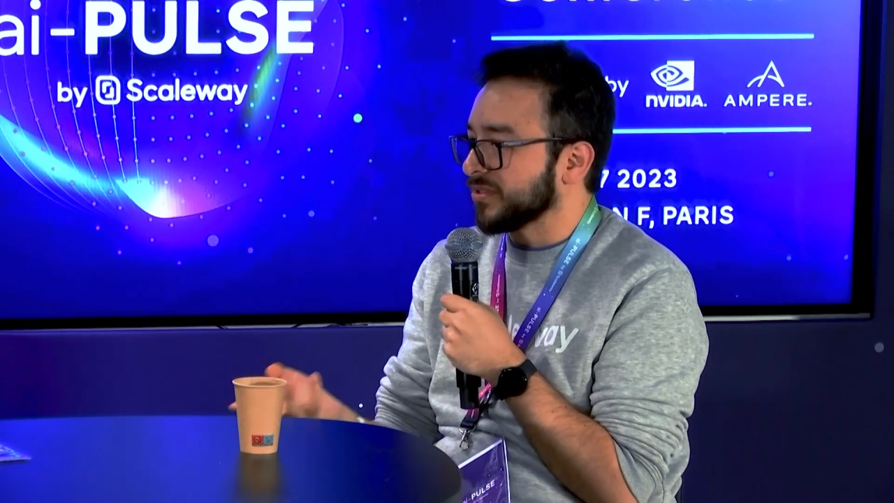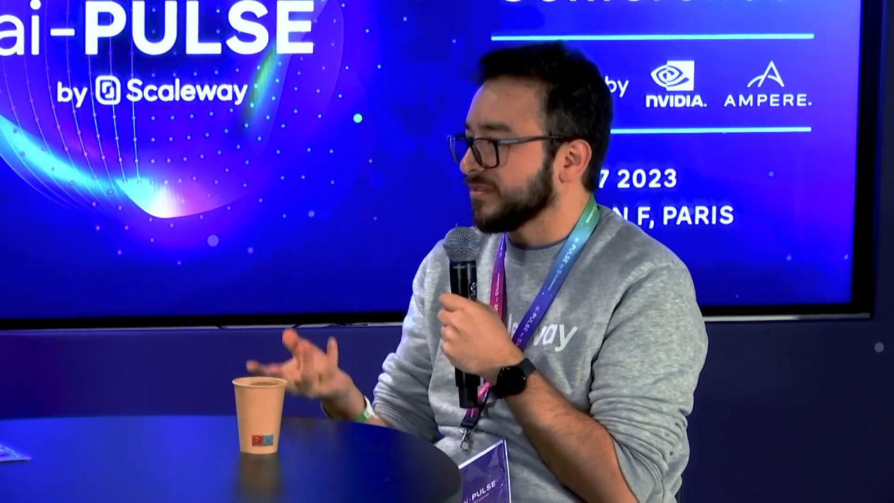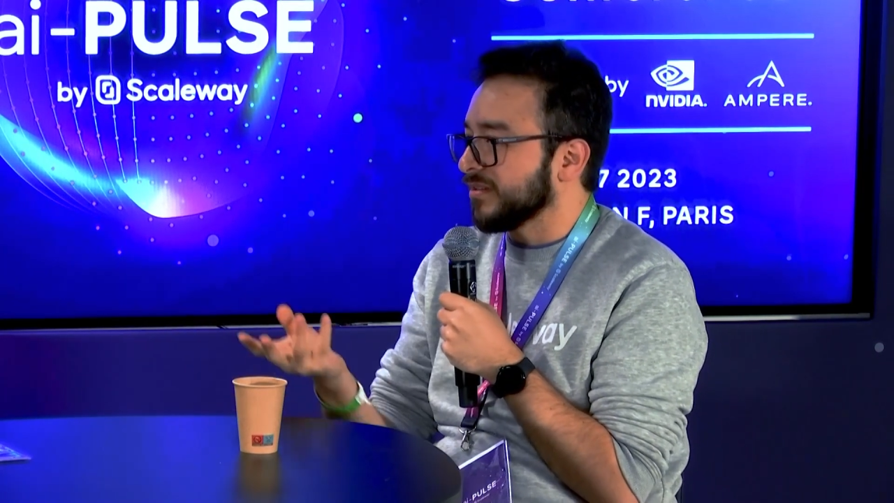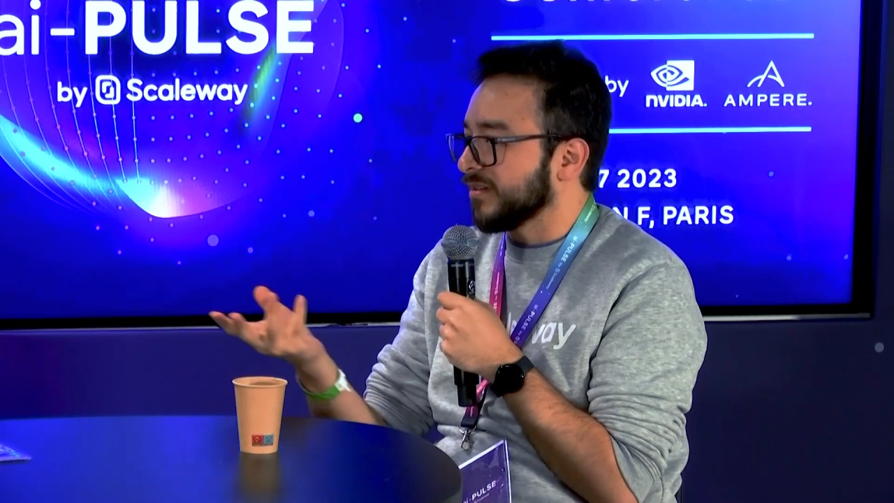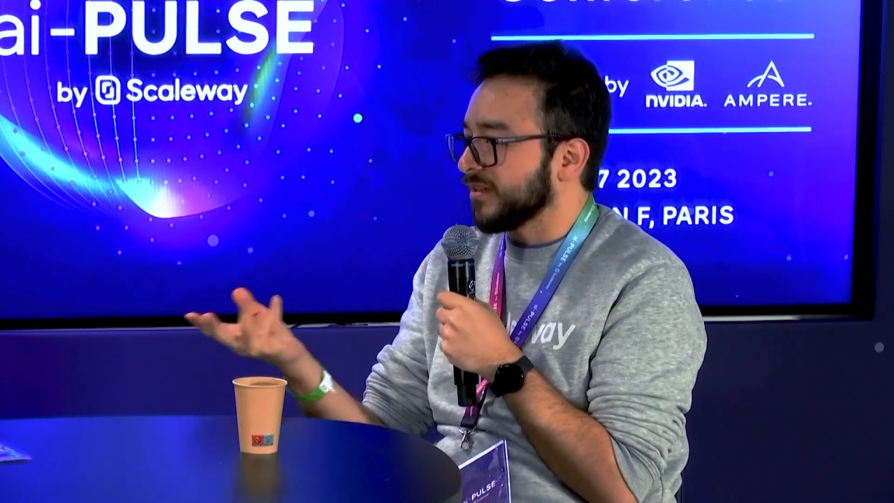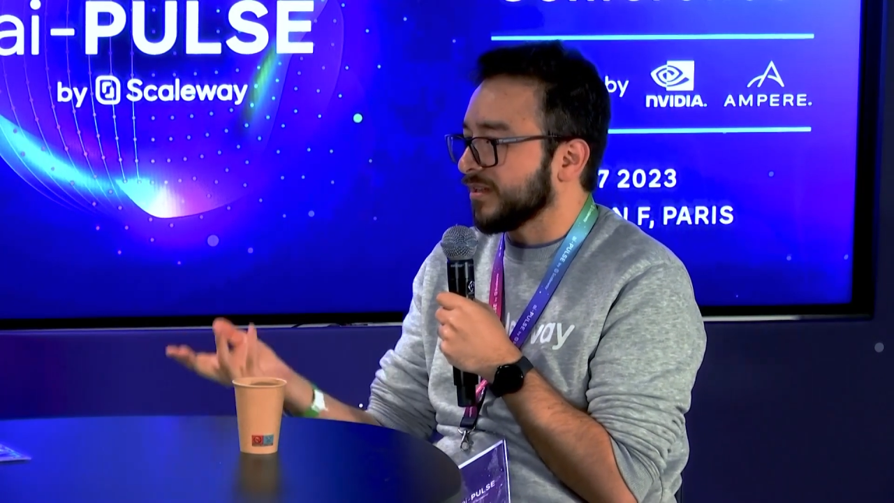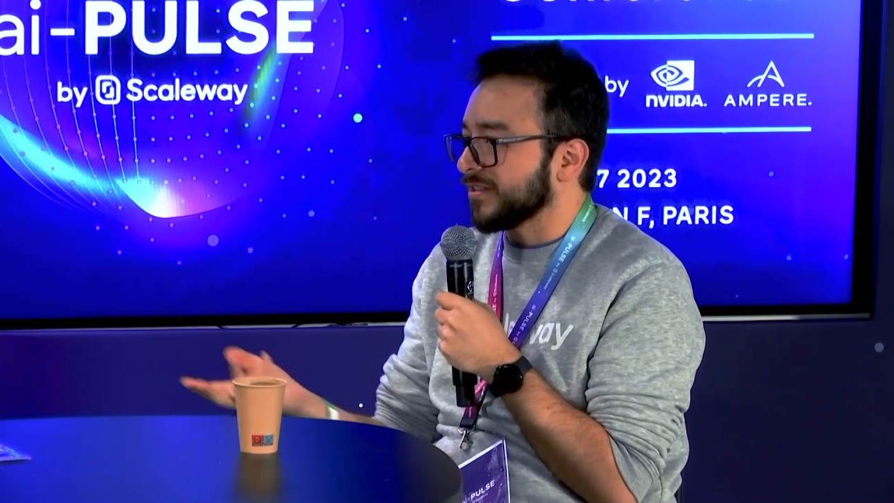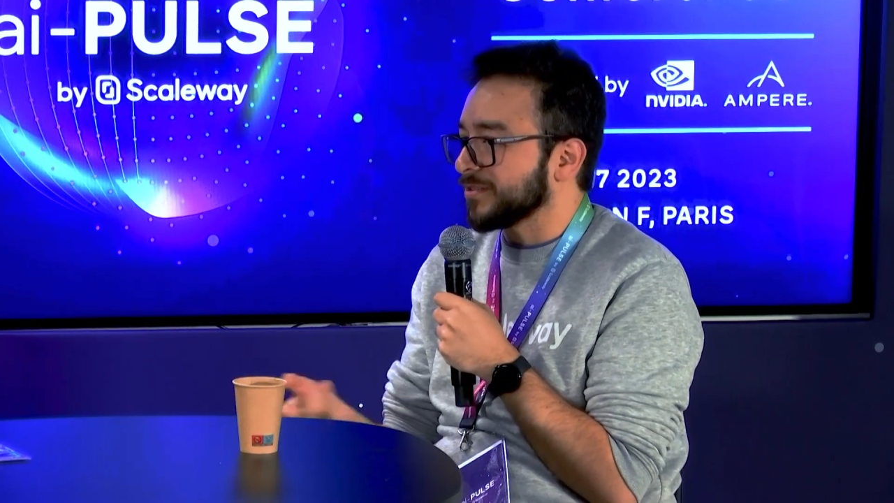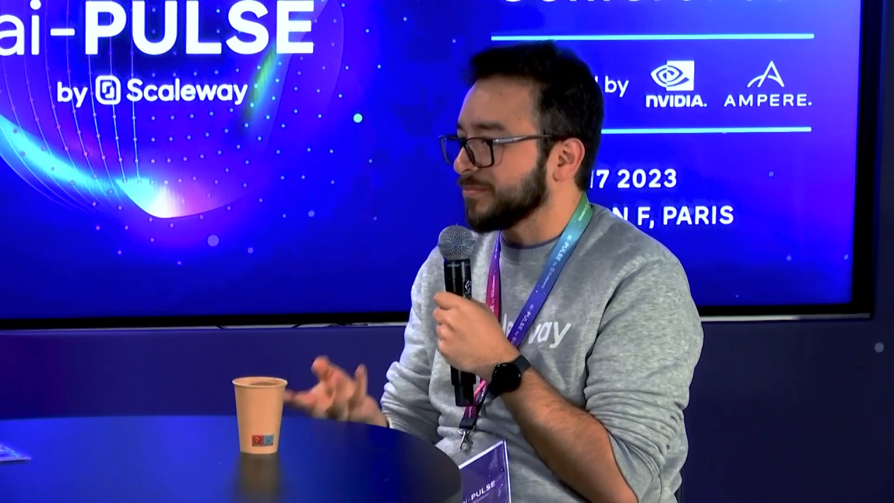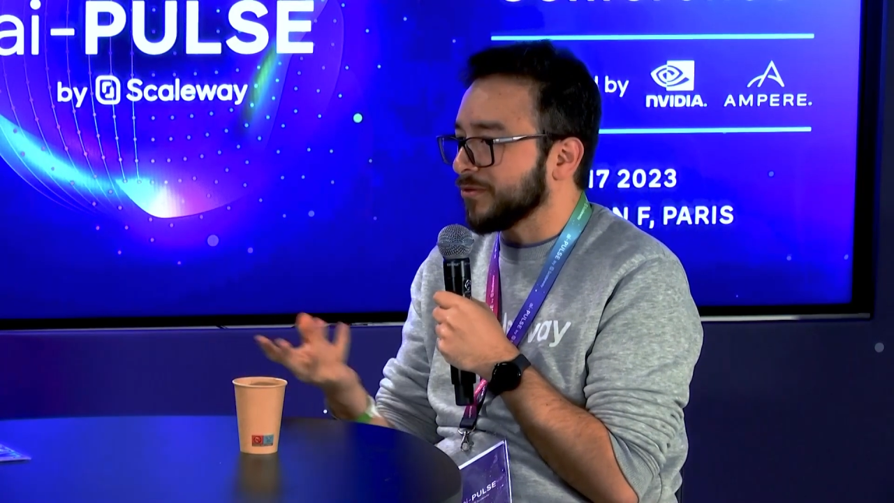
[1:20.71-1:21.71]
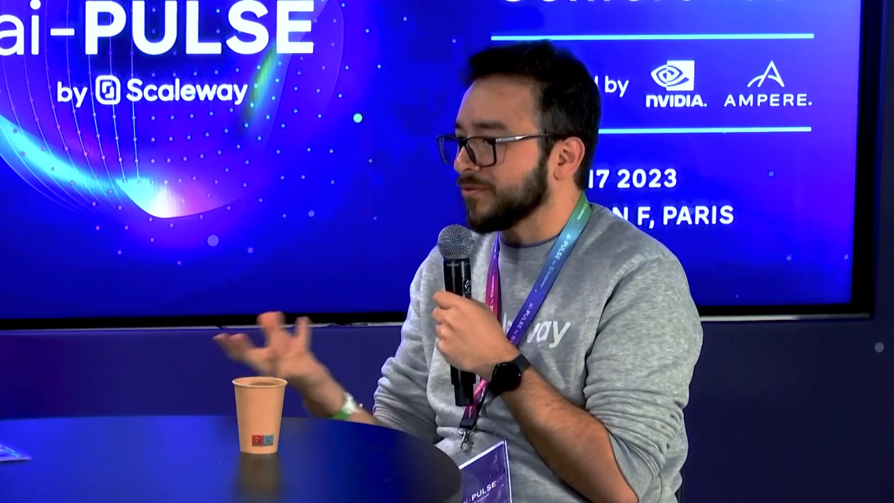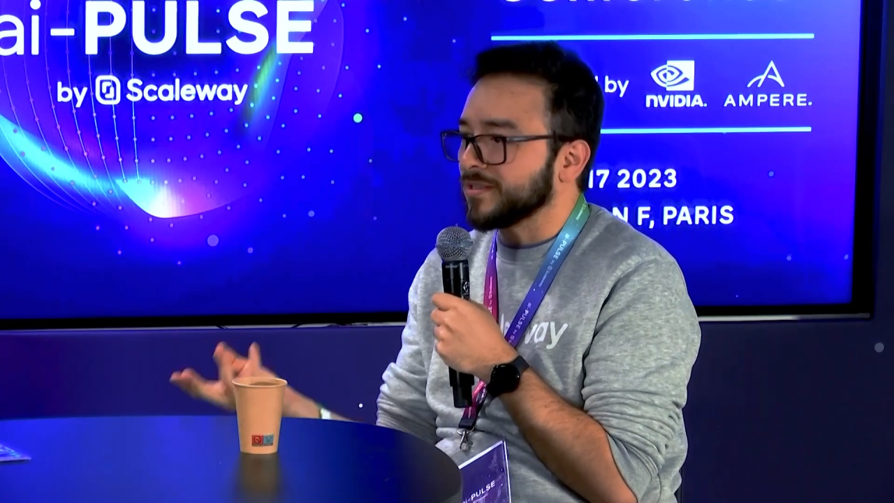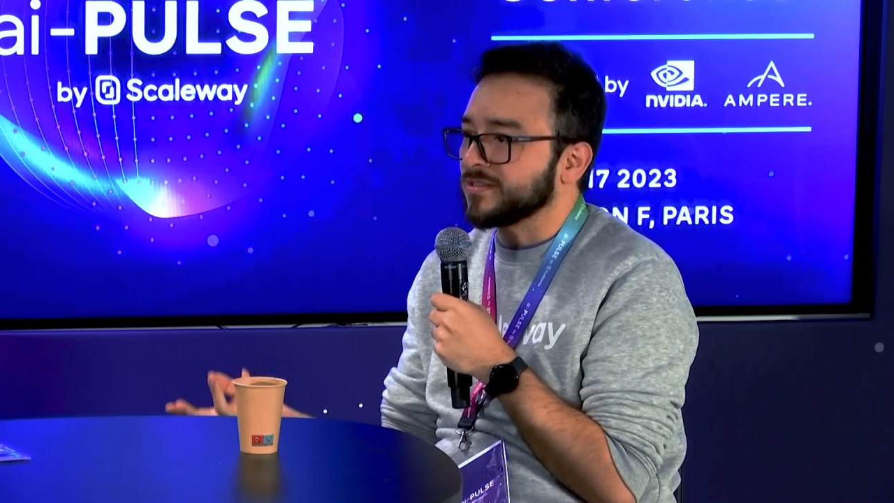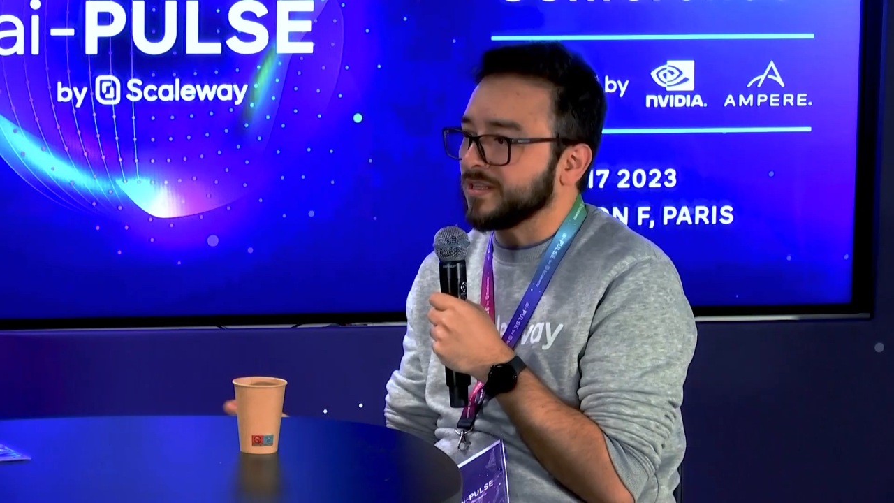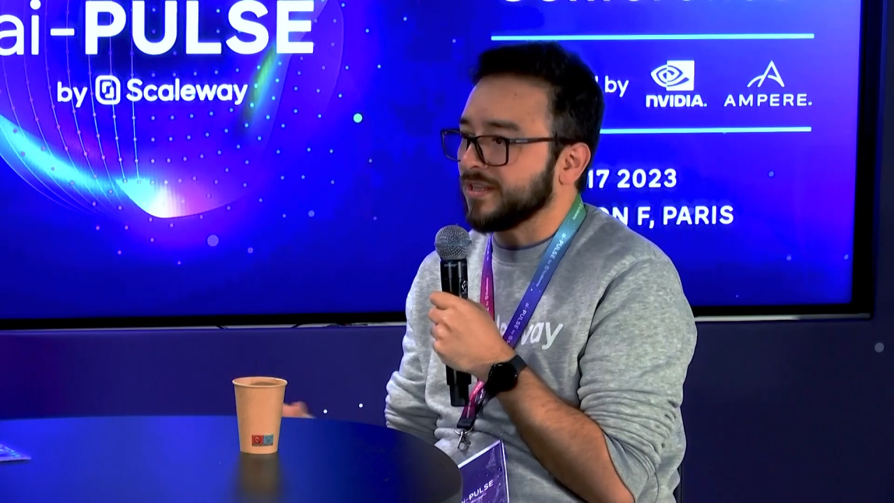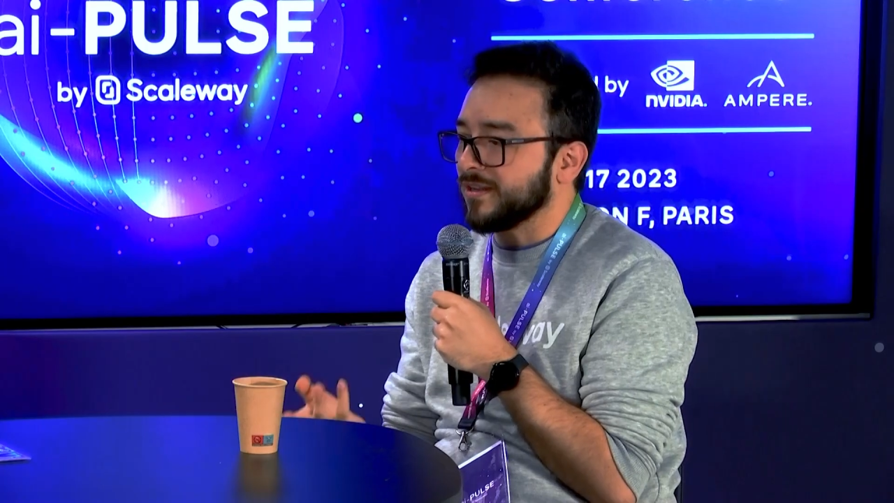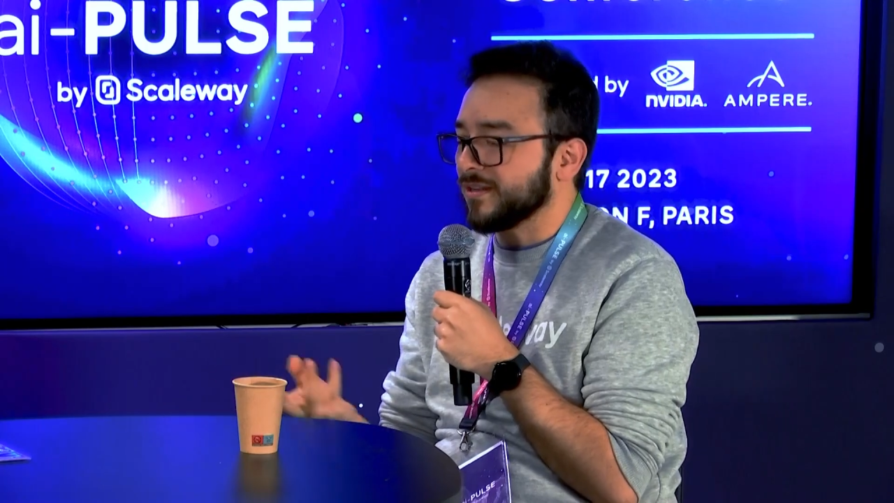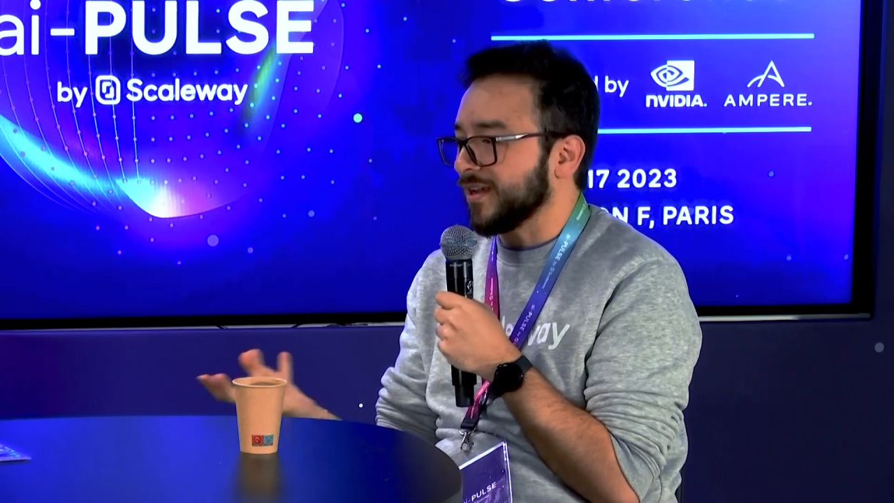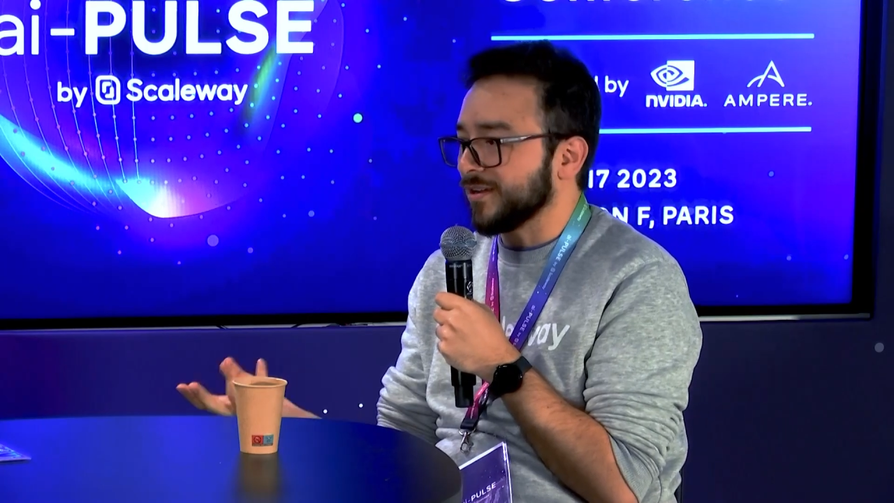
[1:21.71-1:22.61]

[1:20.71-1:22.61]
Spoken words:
not an experienced AI